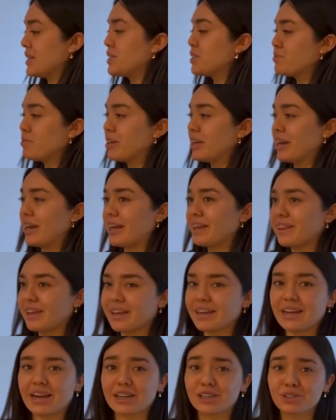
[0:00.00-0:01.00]
one and I think
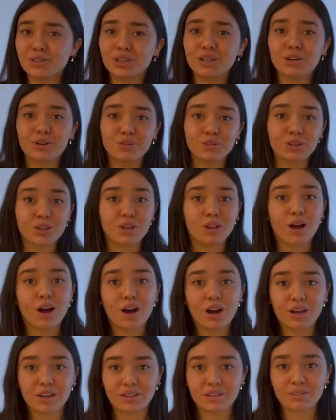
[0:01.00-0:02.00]
it actually goes a
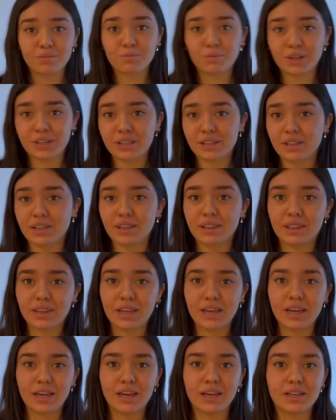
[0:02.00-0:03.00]
lot with
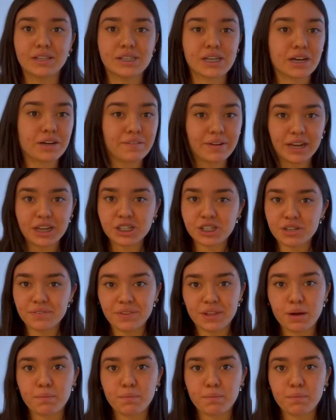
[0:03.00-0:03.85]
the decoration of the